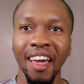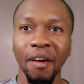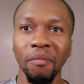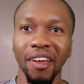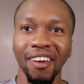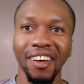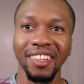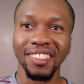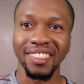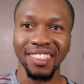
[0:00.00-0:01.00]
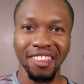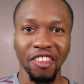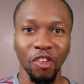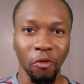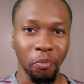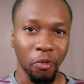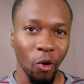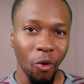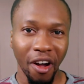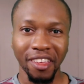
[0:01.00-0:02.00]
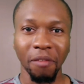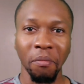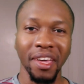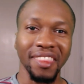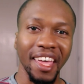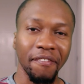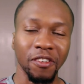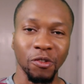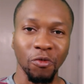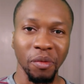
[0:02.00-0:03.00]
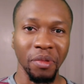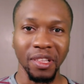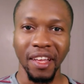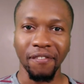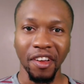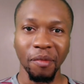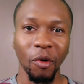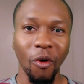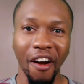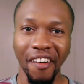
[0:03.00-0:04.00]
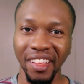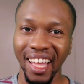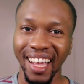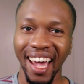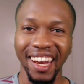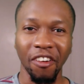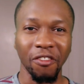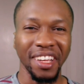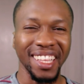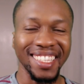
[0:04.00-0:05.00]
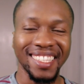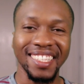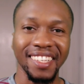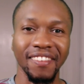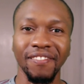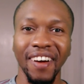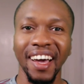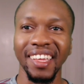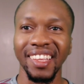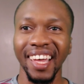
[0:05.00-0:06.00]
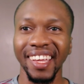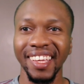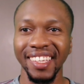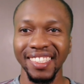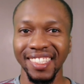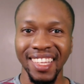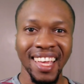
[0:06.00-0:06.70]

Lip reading: because Kawaki making the effort to rebuild that for Himawari, that kind of really signified like his